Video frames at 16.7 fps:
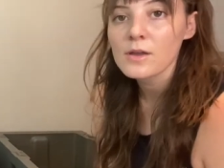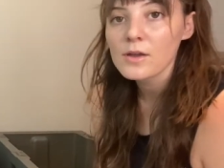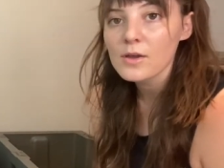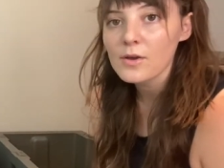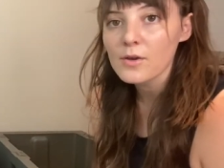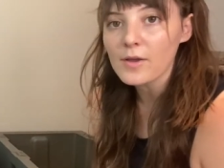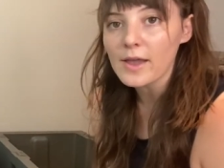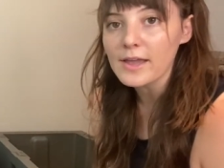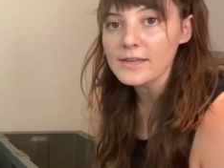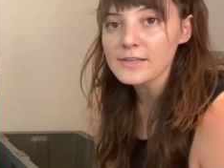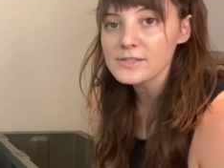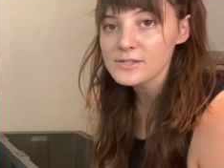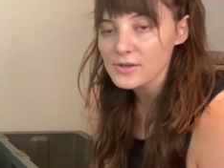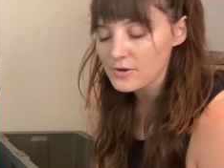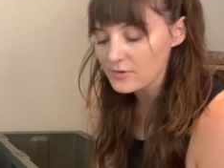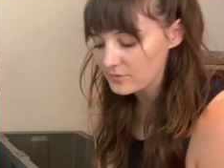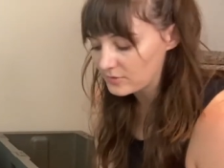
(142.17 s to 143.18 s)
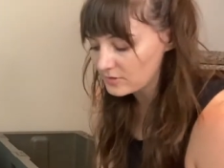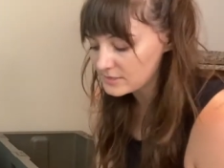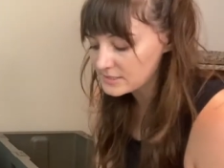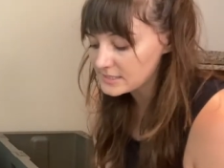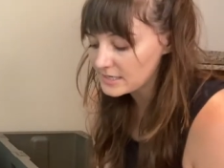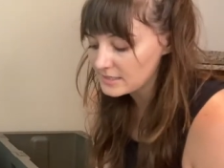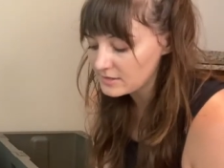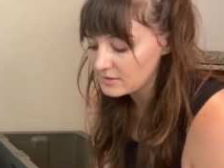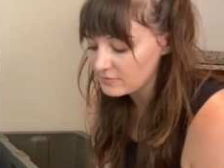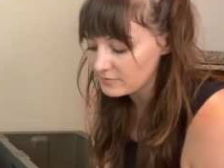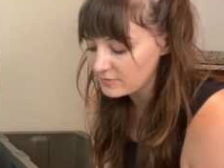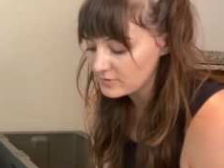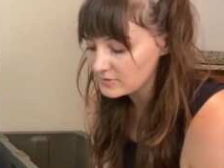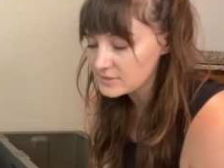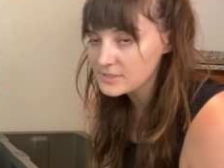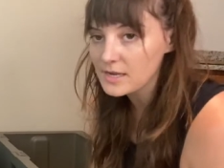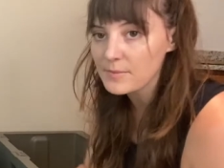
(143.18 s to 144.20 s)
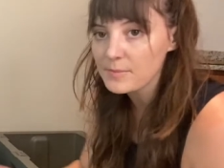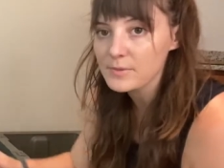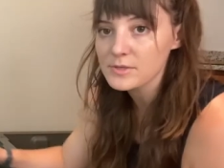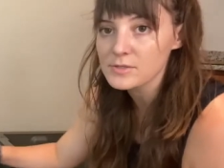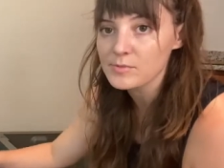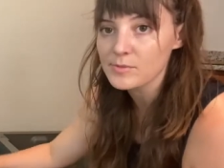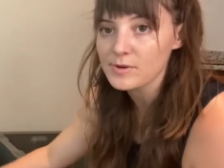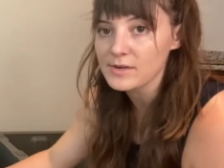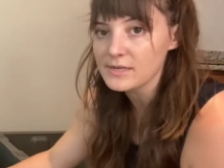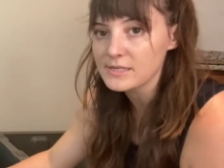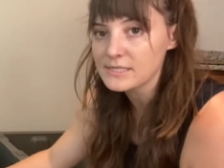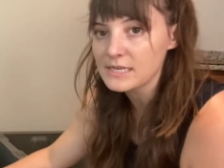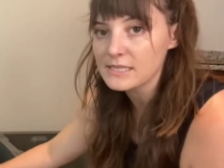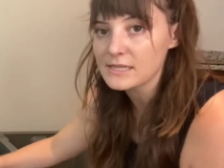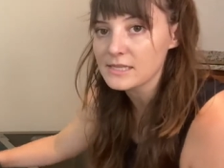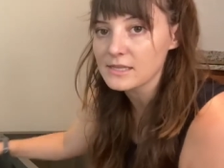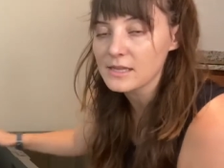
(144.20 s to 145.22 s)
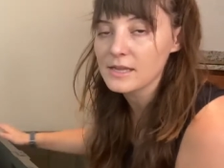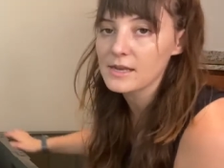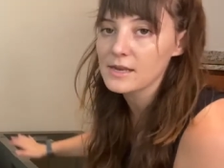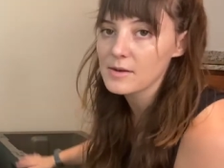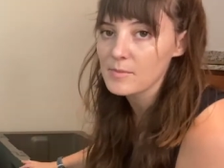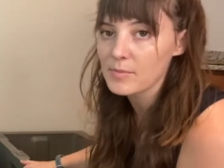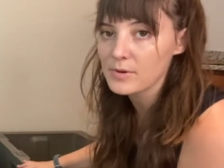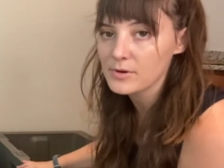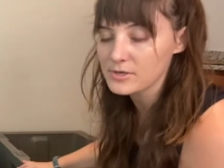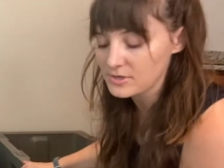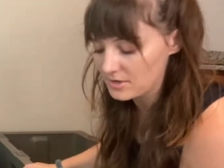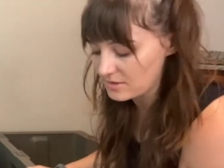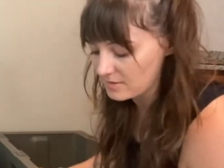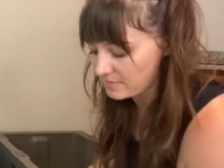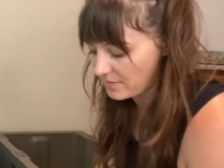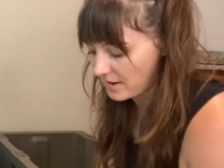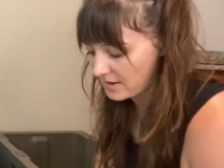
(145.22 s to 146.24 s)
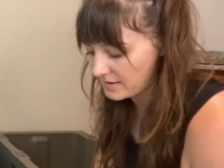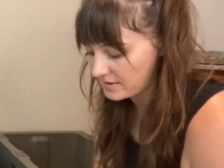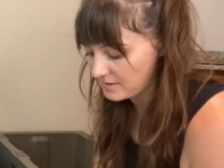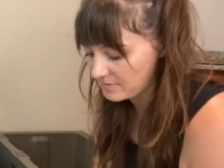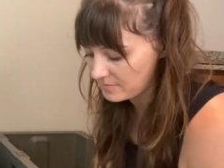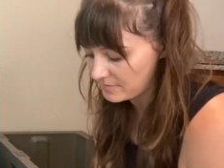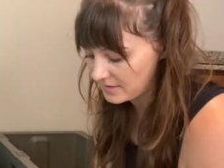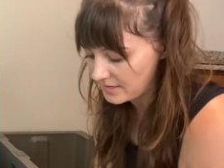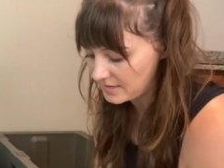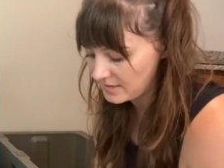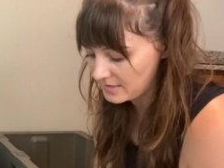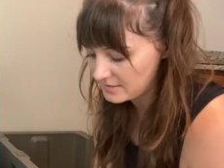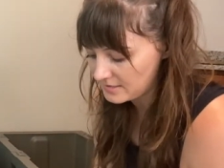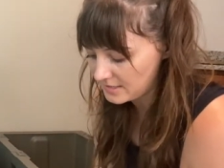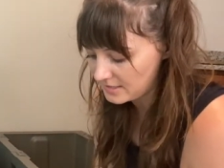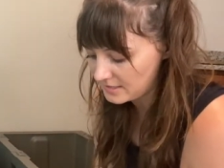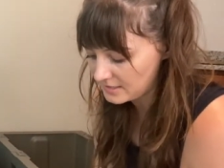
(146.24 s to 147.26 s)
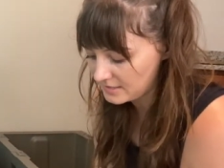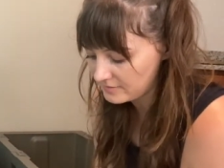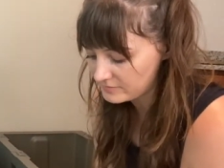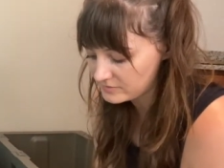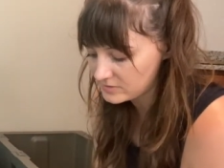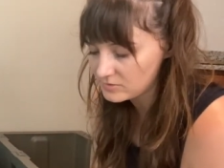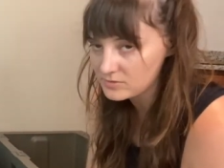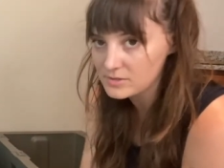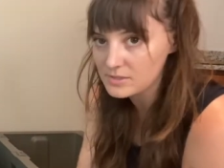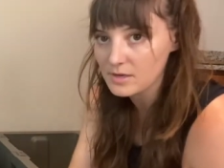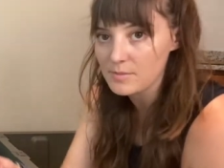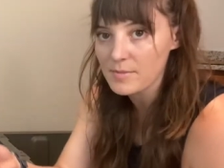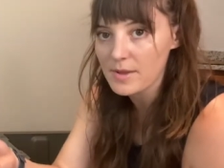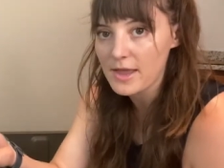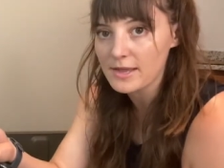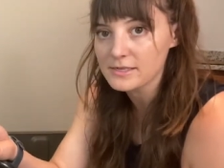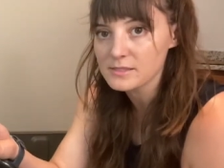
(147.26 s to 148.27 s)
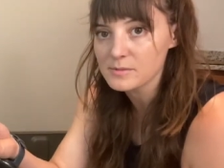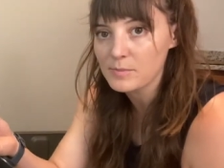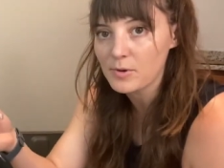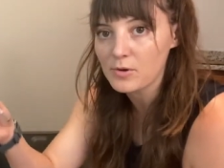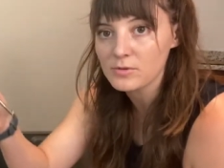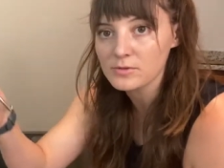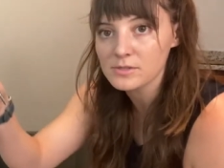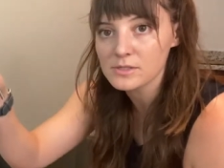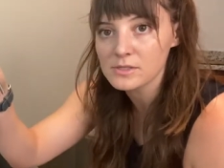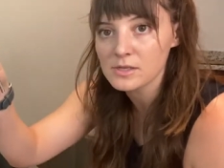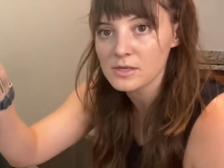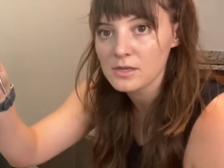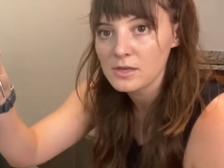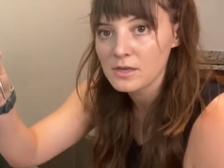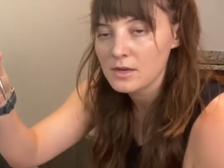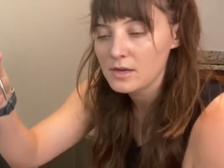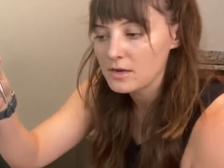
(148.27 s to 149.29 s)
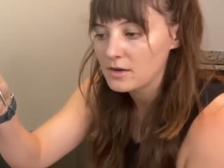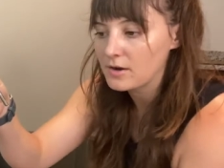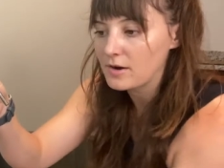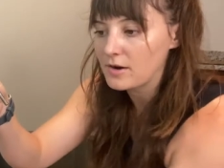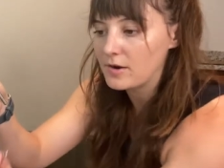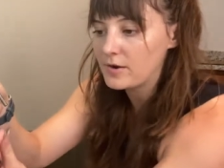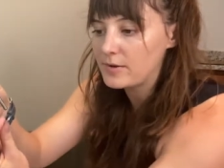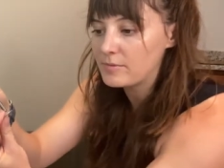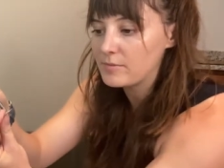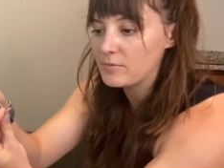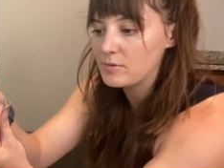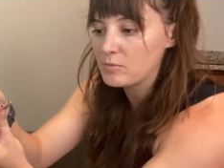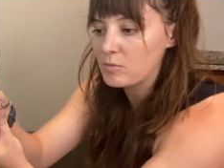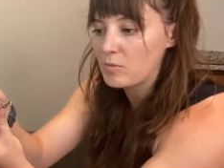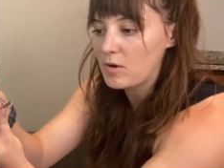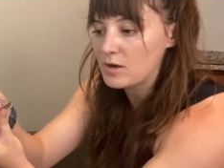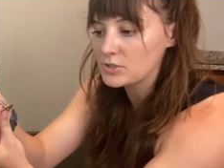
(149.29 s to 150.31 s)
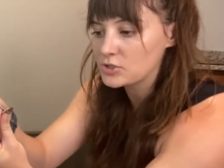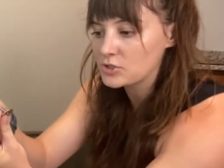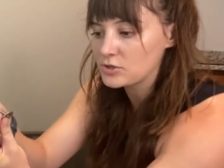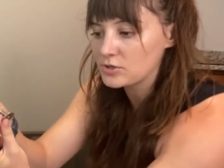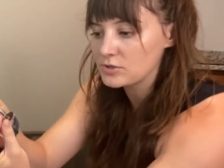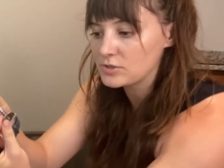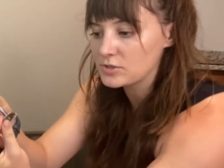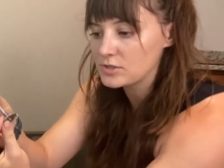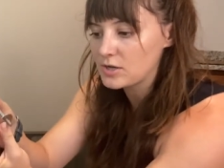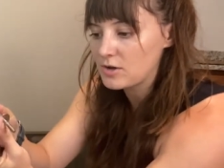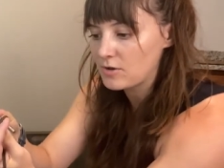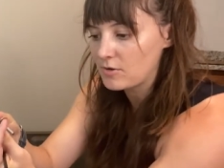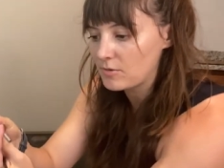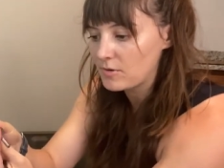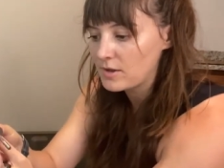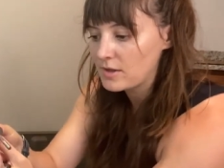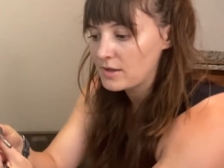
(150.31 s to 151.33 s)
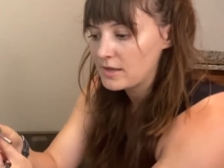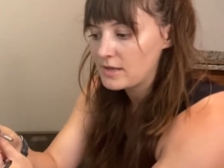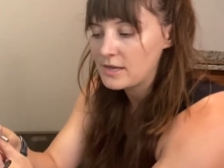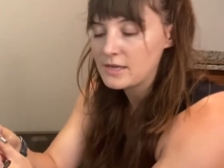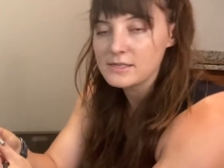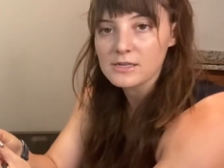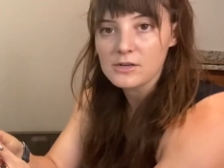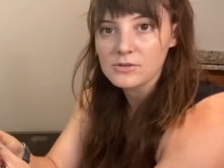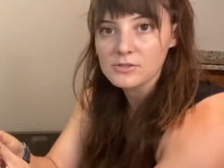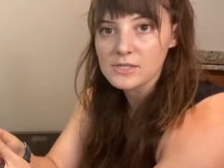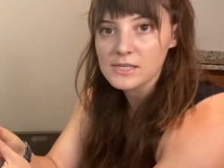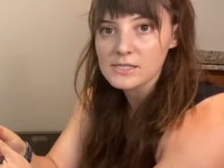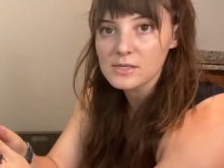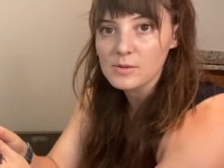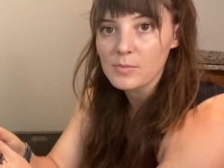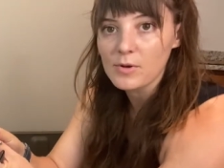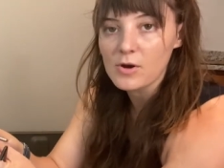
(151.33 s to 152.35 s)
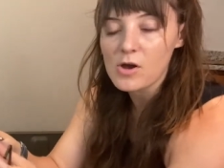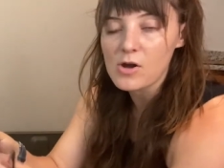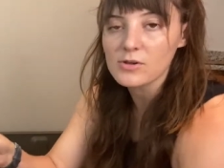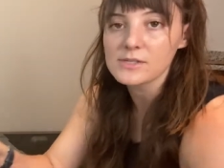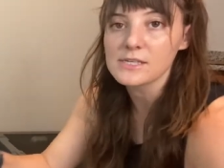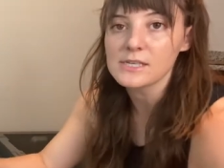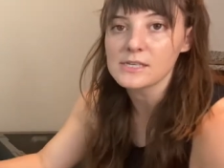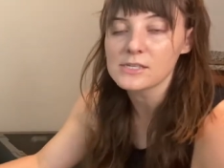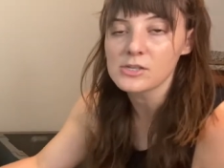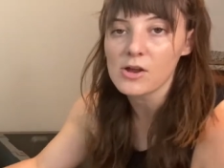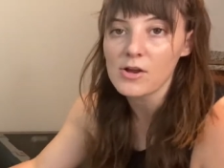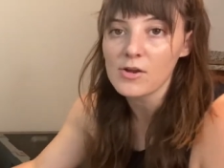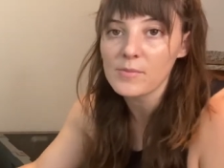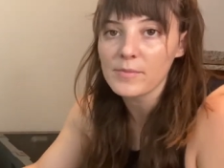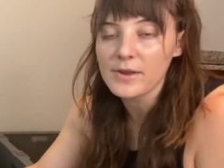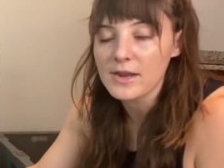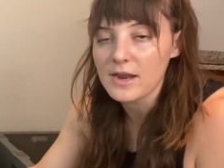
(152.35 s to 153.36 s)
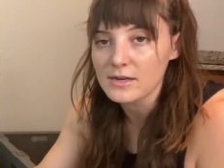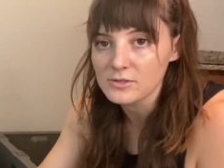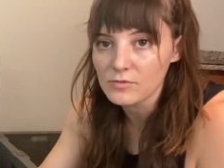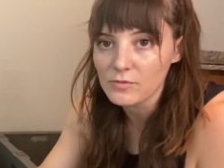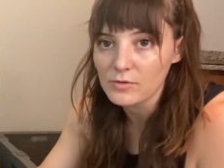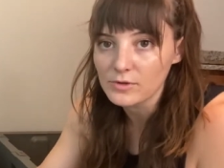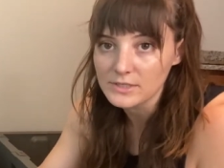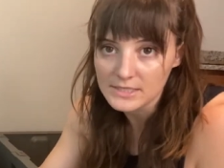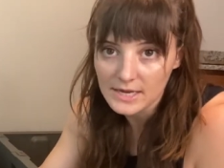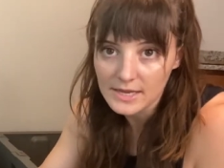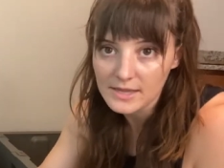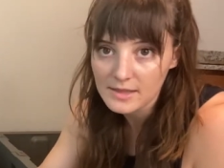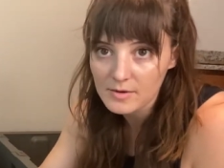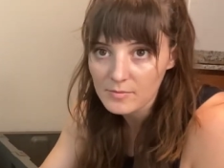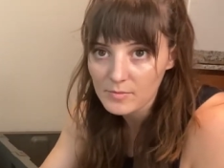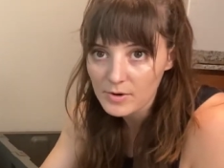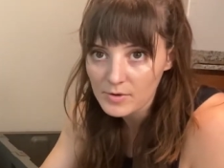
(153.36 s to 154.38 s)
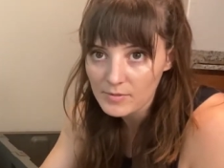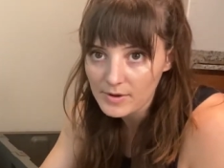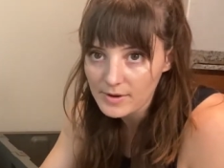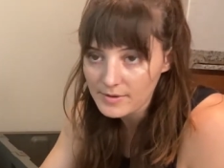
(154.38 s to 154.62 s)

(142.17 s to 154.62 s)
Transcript: Okay, so it looks like the first step is we're gonna take the lid and put it on the bottom, and it gives you some hex bolts, all right, with washers. So it tells us to put all 6 on, but not to fully tighten them right away.